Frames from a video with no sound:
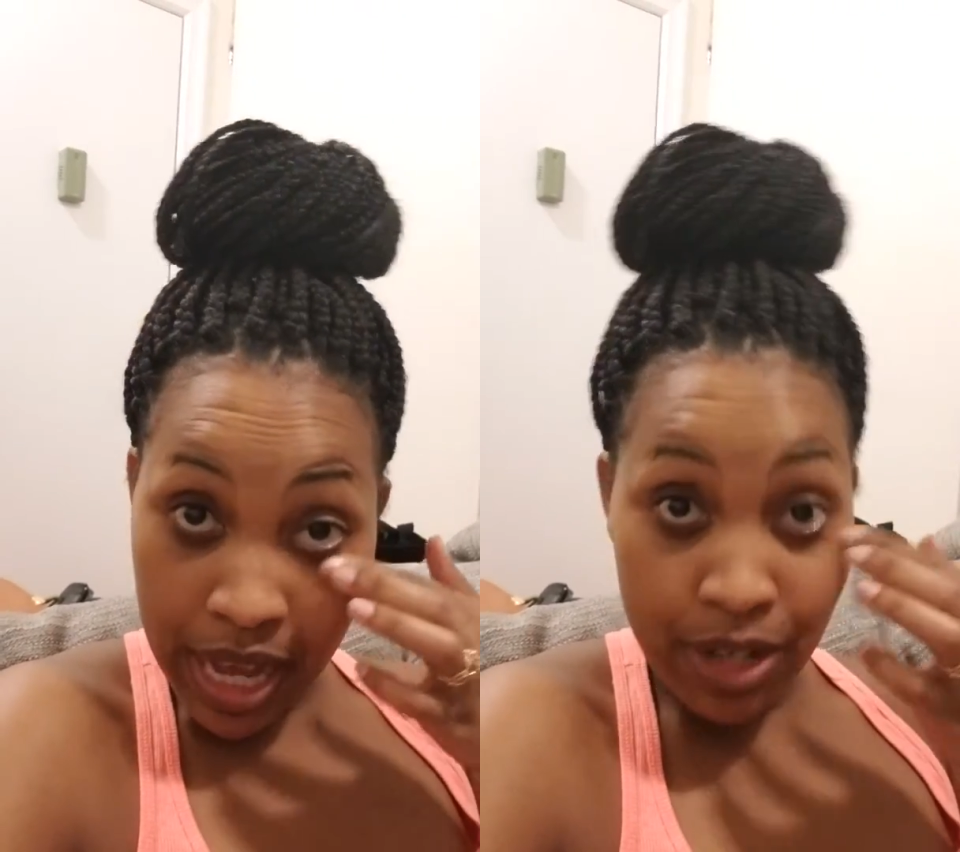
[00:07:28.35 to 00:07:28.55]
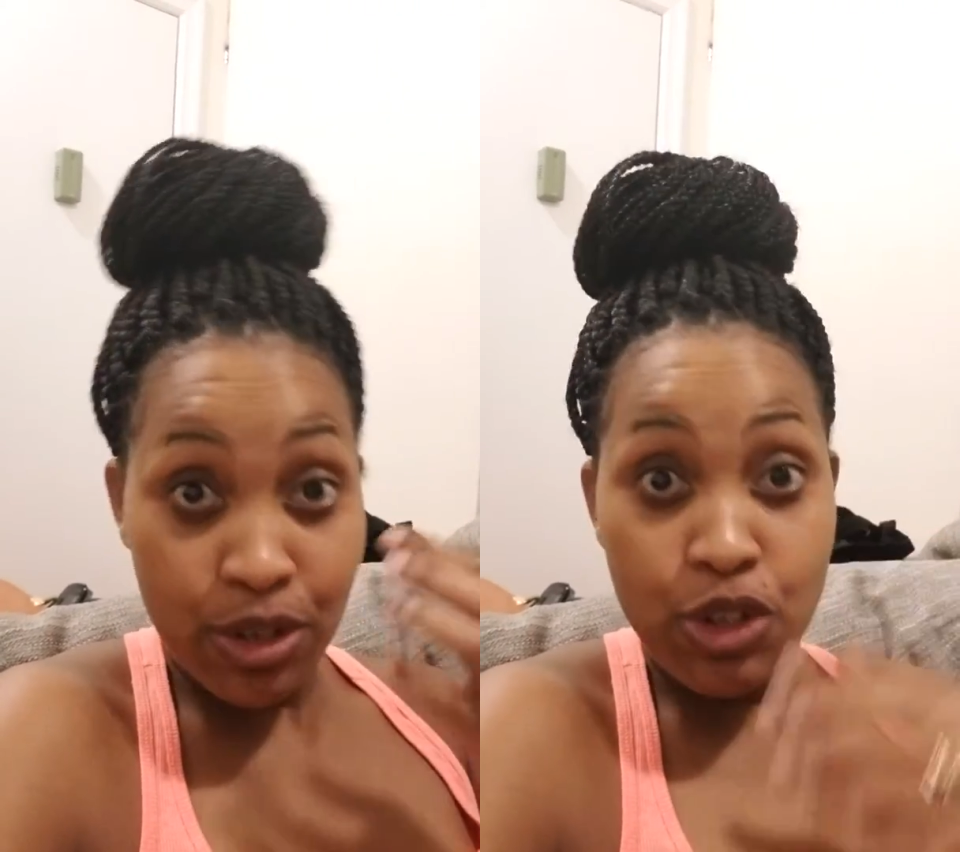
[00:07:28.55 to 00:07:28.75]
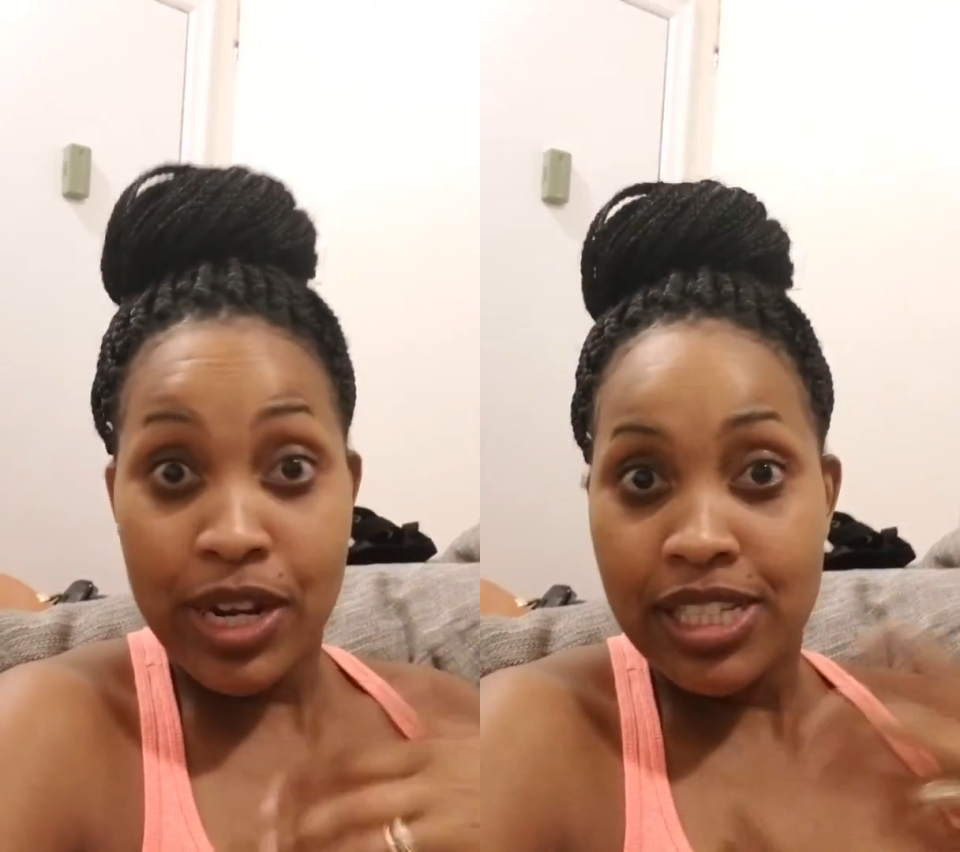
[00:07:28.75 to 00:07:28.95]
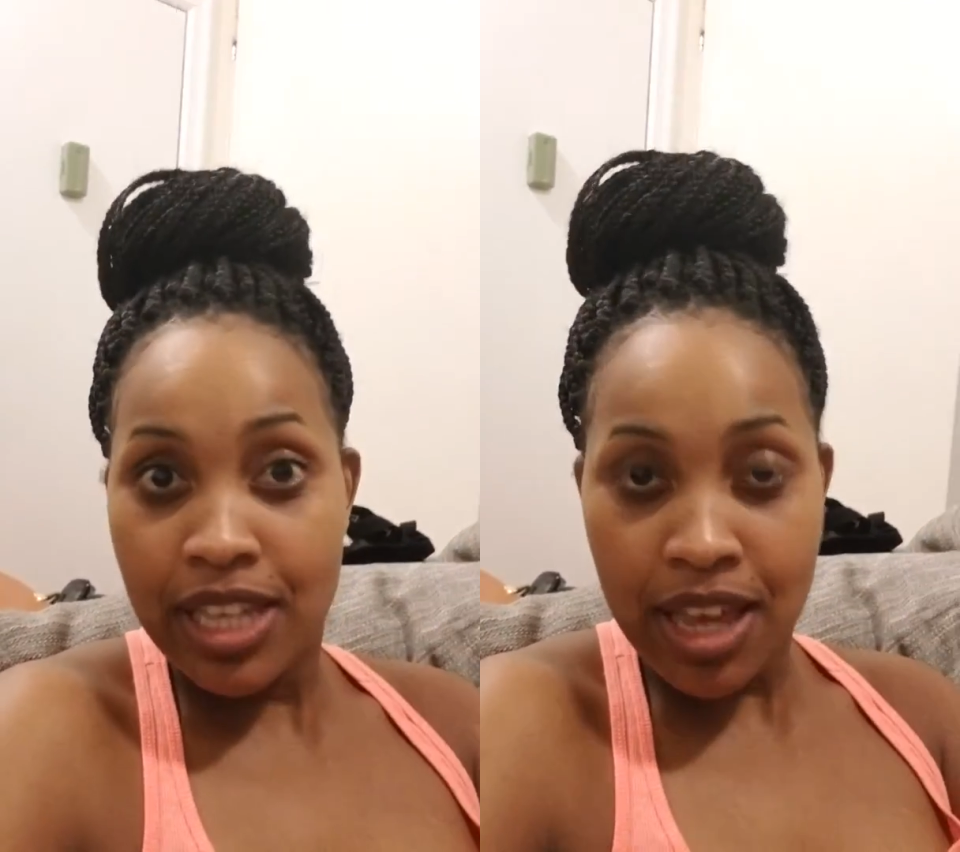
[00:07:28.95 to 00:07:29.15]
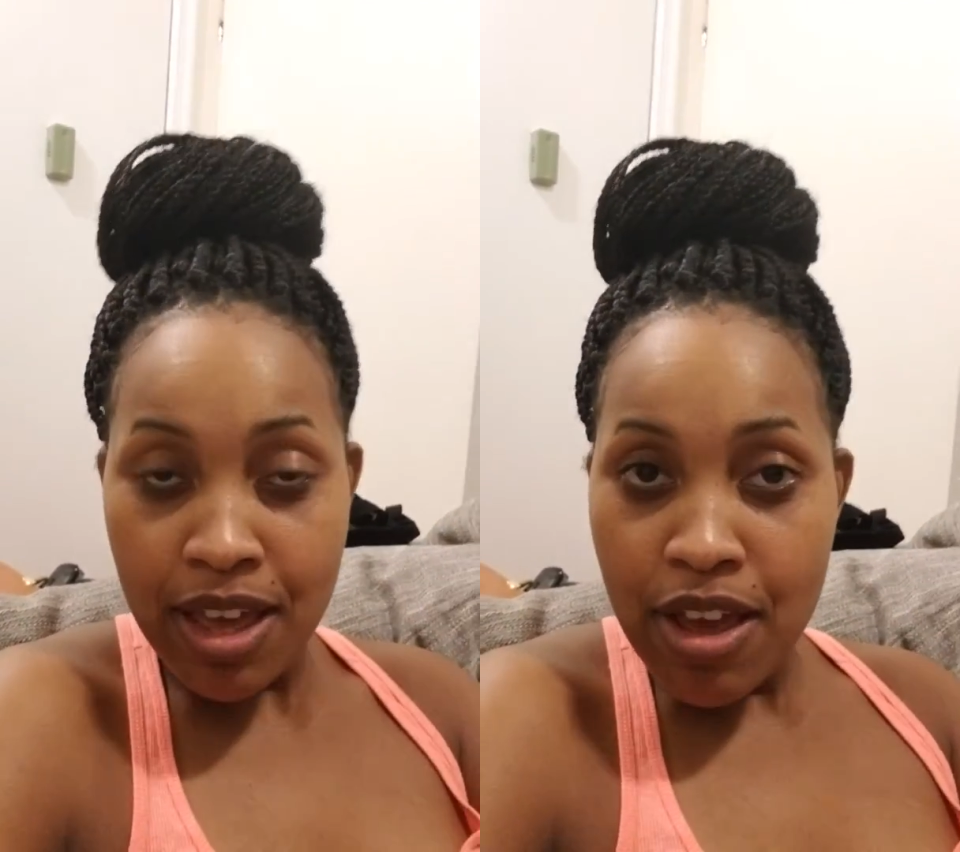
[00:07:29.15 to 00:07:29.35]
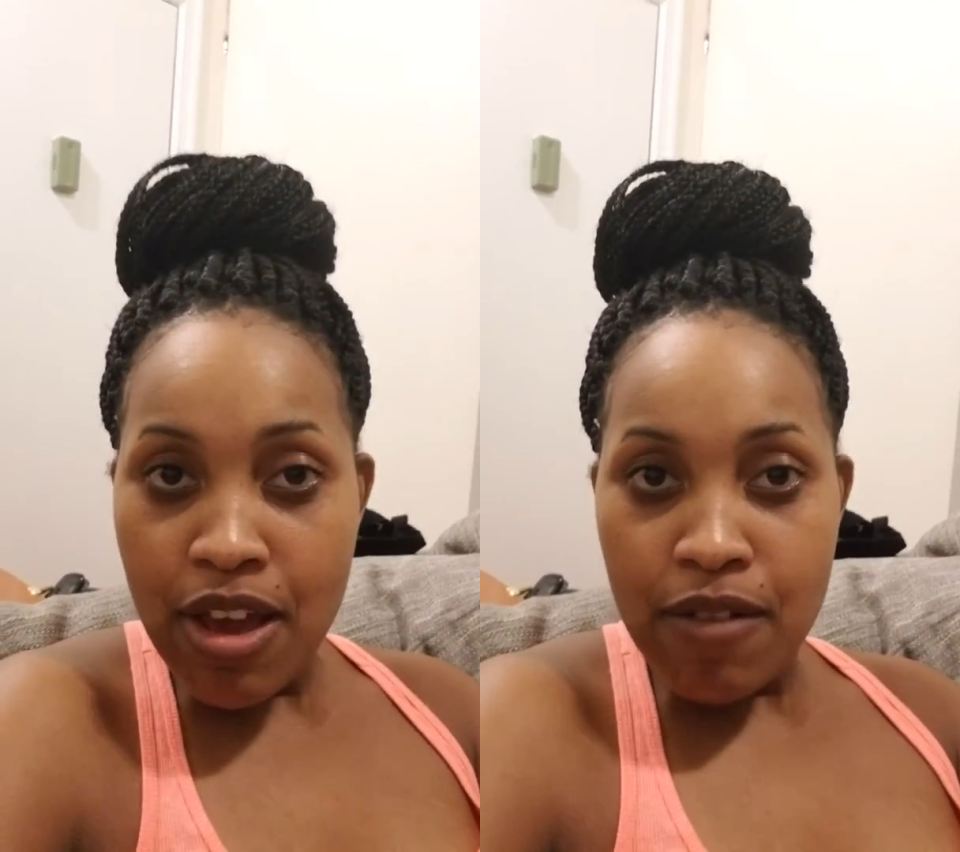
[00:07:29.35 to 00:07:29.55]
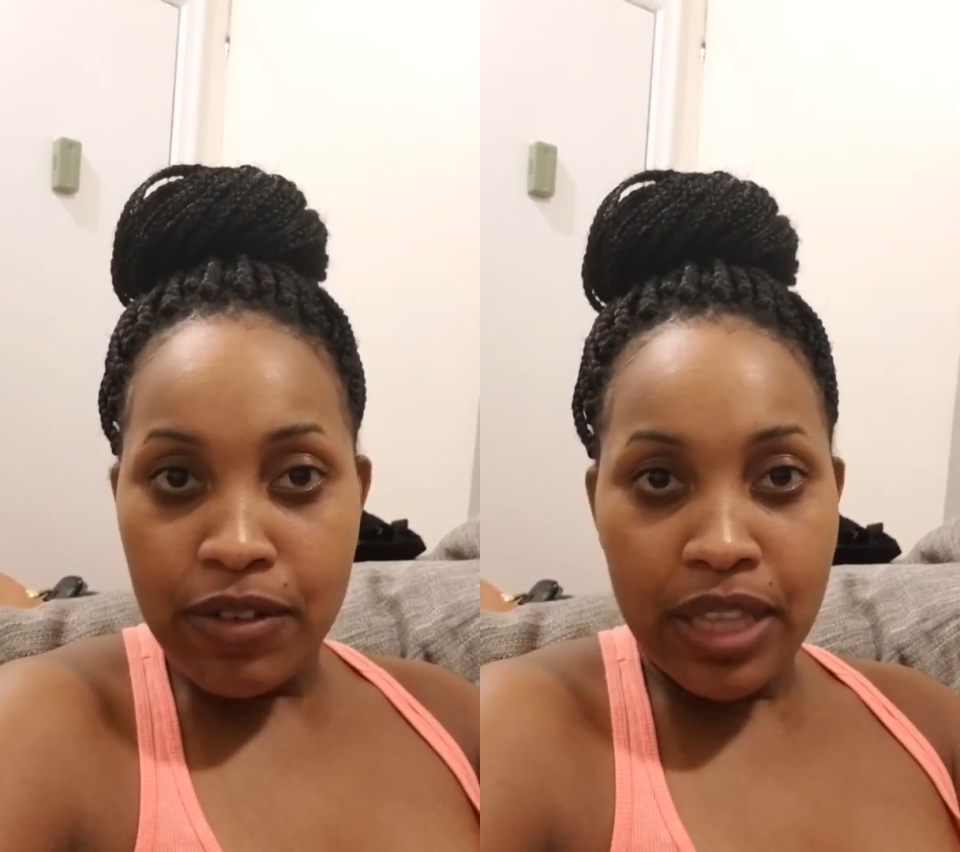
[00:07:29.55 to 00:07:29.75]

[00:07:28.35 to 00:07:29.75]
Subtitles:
Are you dressing for